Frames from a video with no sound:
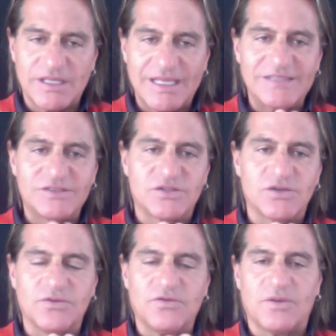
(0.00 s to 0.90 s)
these
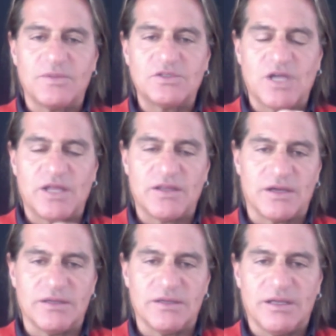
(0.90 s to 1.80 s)
two from each
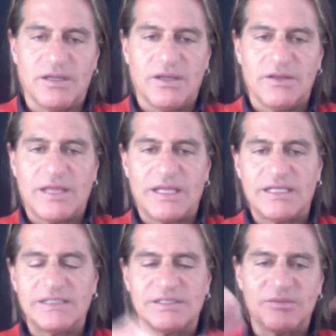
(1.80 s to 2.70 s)
other. That
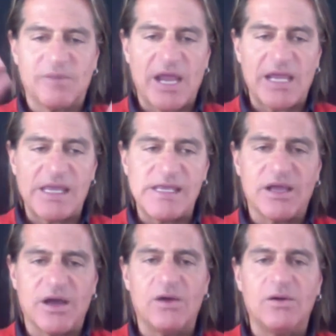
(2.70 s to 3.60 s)
is it my
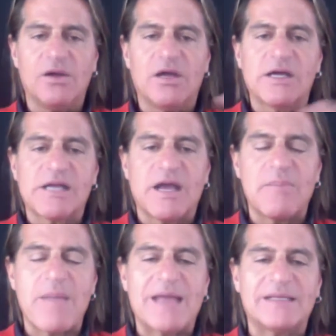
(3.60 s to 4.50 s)
ego
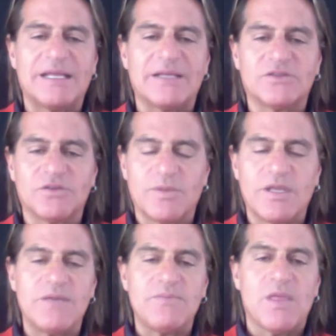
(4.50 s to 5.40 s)
commanding to
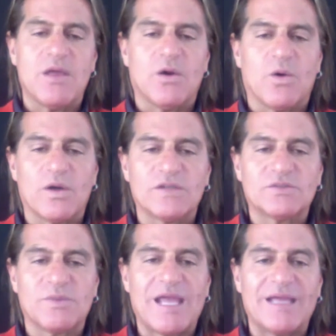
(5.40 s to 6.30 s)
me, or it's
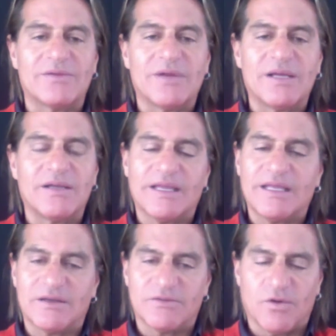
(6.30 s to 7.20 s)
my real
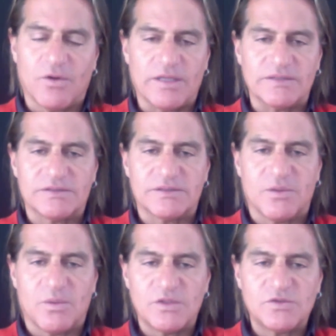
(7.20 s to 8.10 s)
inner voice?
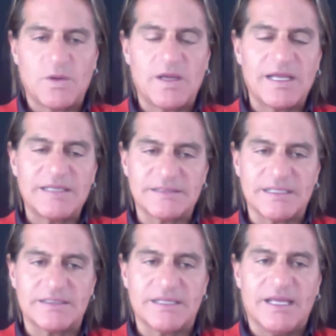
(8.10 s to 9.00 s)
Which one is
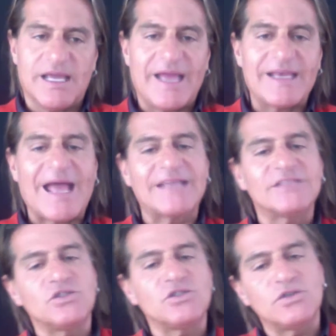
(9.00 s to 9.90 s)
it? And
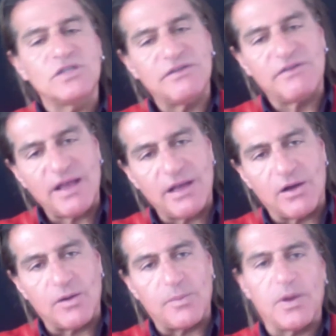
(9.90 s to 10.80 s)
as you
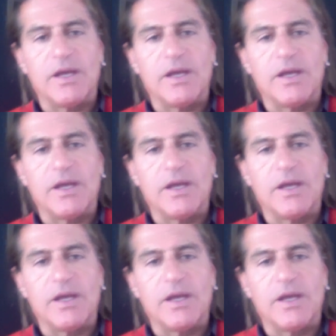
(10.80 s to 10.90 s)
develop,